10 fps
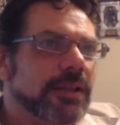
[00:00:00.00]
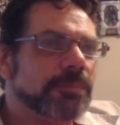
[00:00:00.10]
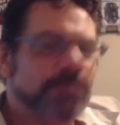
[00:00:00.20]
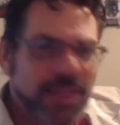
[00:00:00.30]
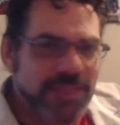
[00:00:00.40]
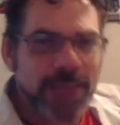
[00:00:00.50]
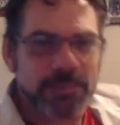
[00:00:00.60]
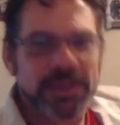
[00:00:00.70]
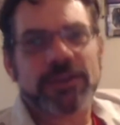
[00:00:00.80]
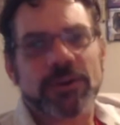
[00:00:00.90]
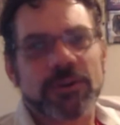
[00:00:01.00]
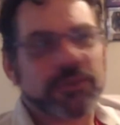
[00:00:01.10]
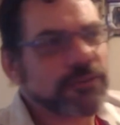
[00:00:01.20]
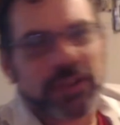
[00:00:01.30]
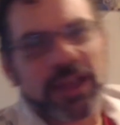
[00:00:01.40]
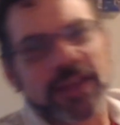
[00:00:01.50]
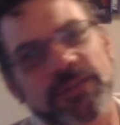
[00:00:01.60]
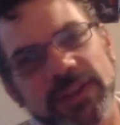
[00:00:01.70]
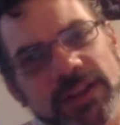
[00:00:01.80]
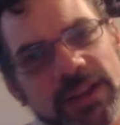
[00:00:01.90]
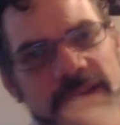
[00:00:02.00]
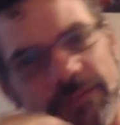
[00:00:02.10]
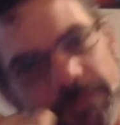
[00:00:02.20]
that being your philosophy in life?